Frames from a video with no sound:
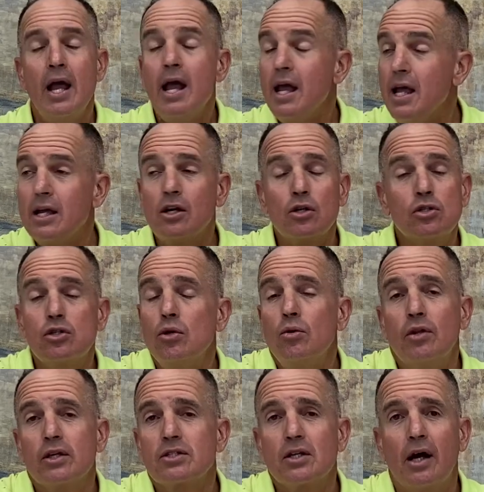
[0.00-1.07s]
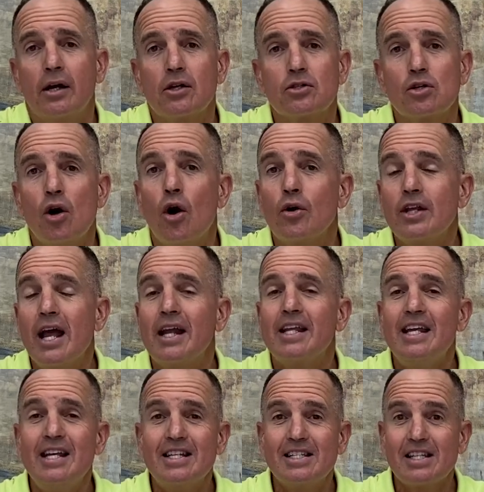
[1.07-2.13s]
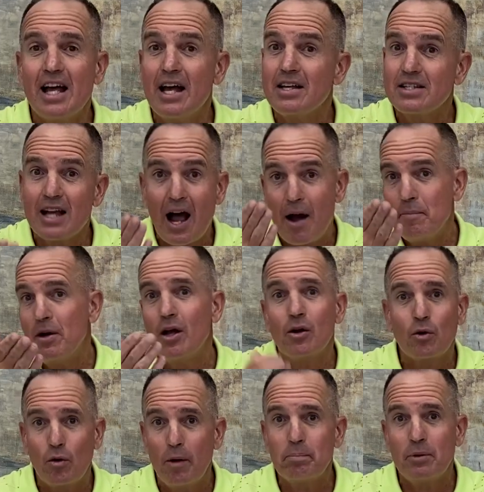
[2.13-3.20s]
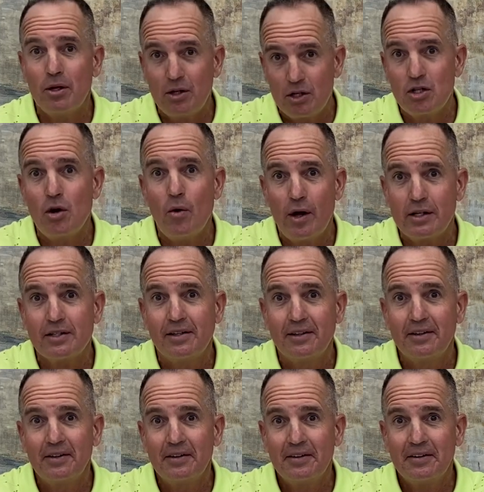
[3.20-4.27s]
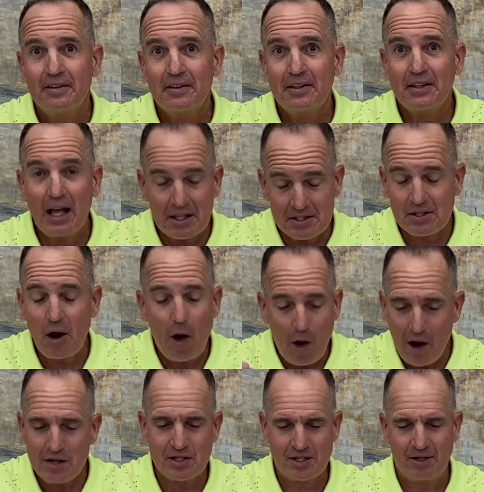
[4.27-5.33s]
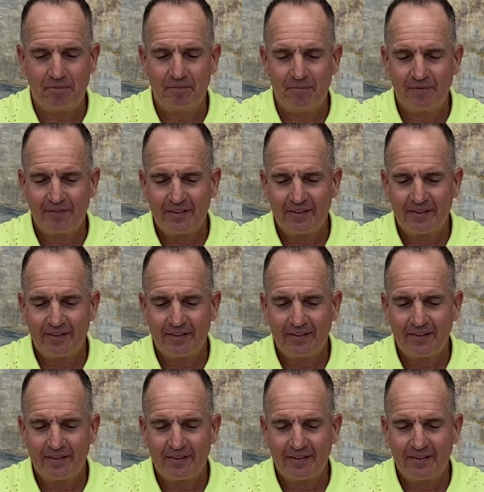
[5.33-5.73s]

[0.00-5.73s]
He could do this on his own, yet he says, I'm going to equip you to do it. That's awesome.